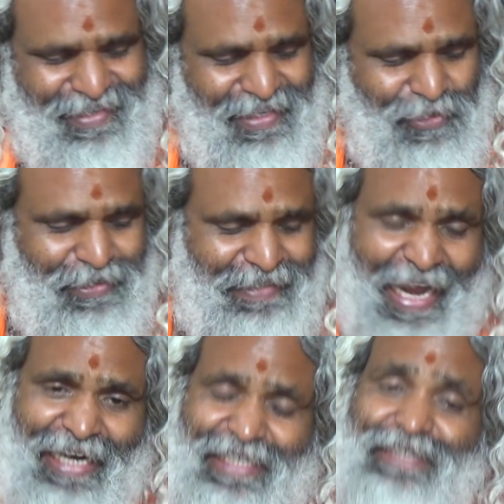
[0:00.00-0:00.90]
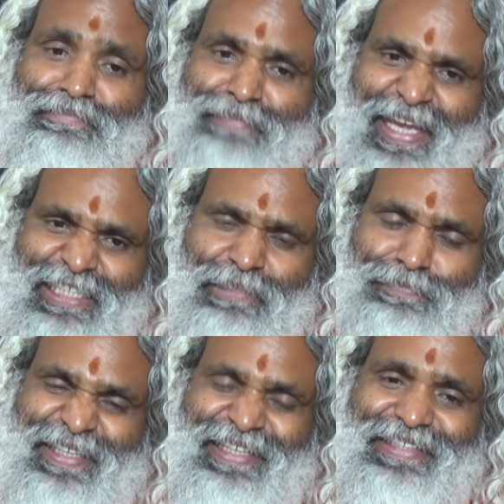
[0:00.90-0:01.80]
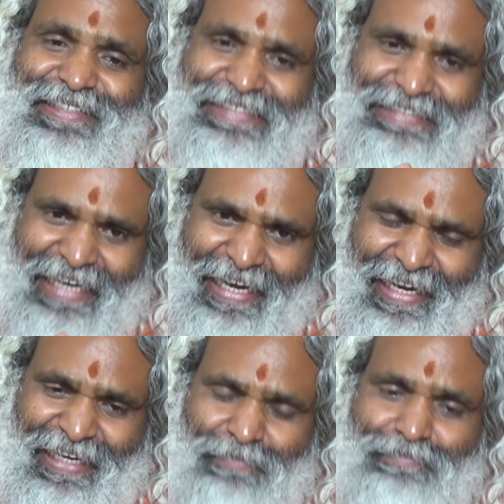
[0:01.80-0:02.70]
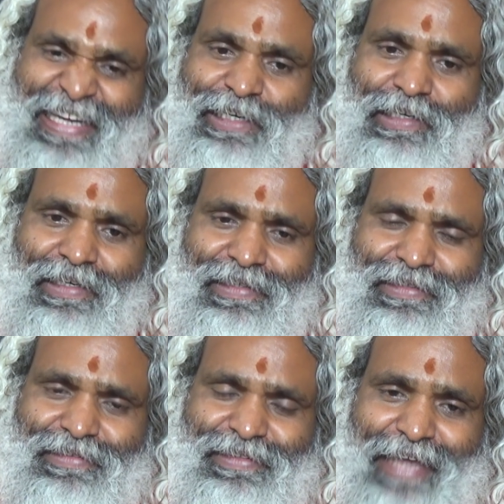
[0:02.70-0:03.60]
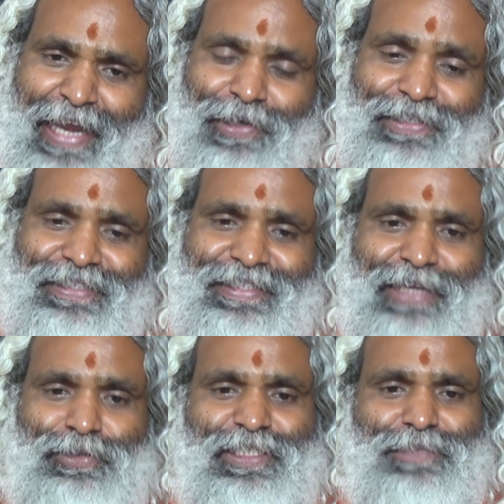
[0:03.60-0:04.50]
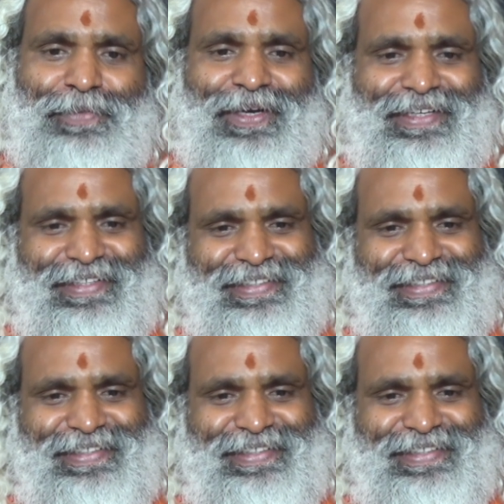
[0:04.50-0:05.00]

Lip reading: so that makes me drain my energy. Can you see this point?